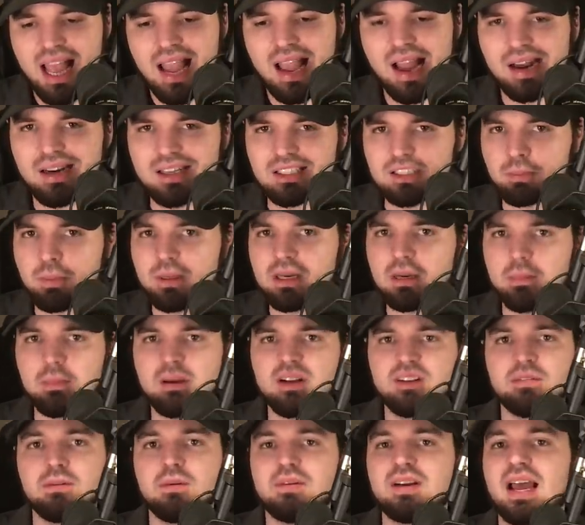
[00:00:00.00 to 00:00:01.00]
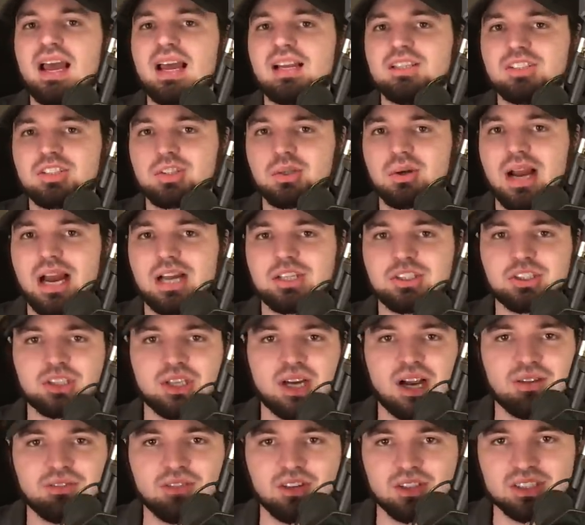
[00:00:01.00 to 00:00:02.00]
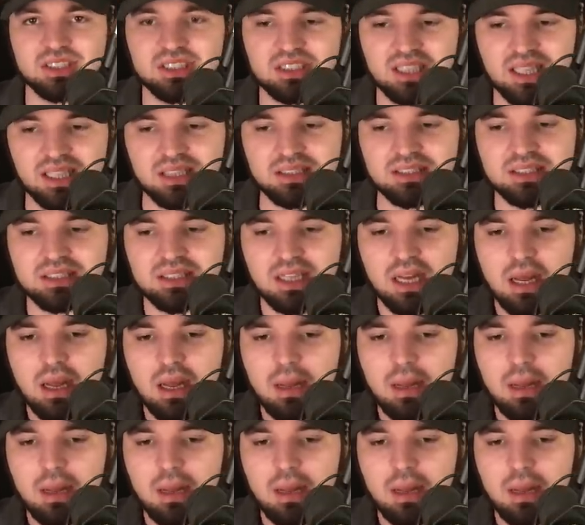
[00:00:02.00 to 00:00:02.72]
and it's been a bit of a head-scratcher ever since,